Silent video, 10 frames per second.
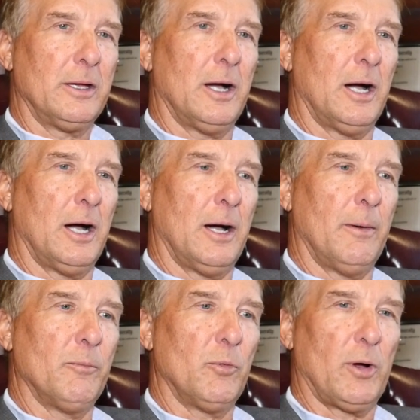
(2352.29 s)

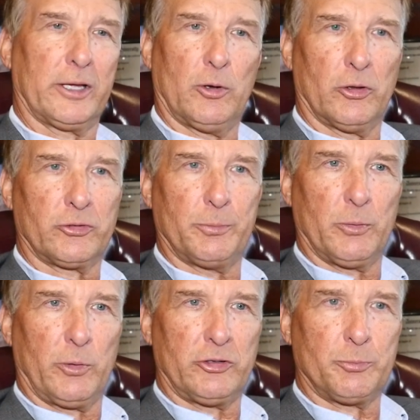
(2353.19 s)
I can also be
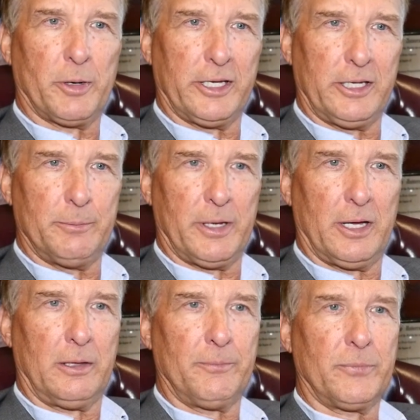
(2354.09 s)
reached by
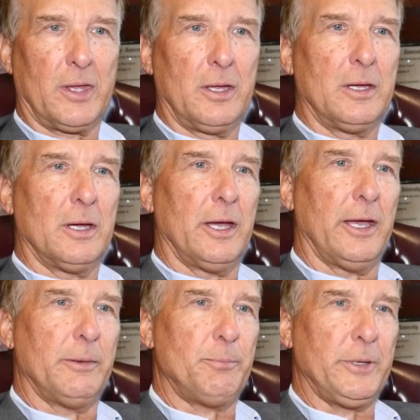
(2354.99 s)
email
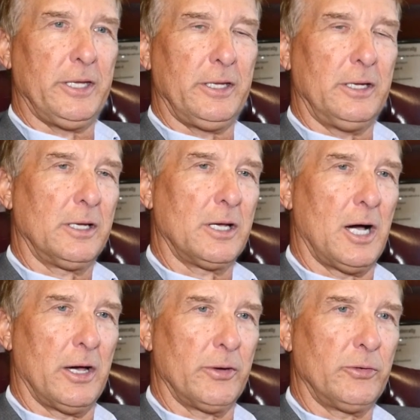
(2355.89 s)
at
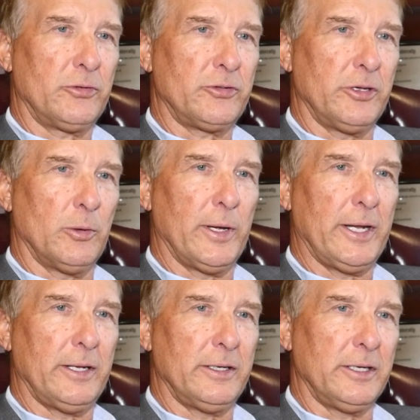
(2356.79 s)
bconners,
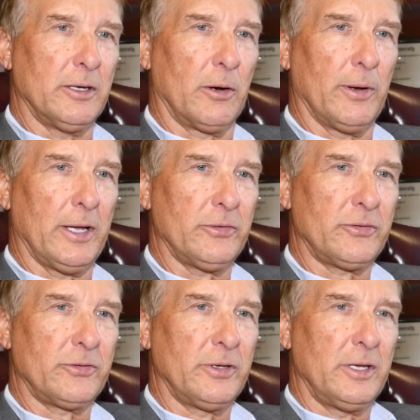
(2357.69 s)

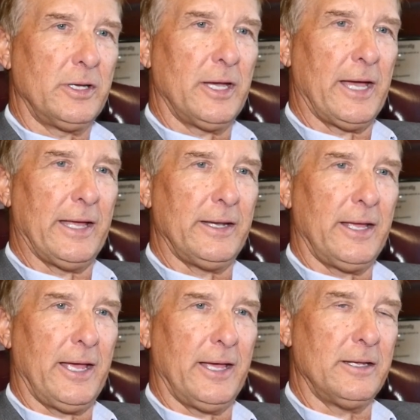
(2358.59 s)
C-O-N-N-E-R-S, at
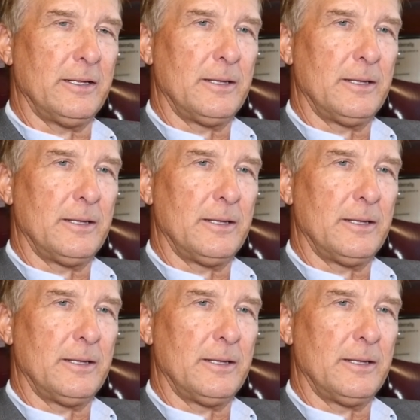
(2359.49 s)
npbfg.com.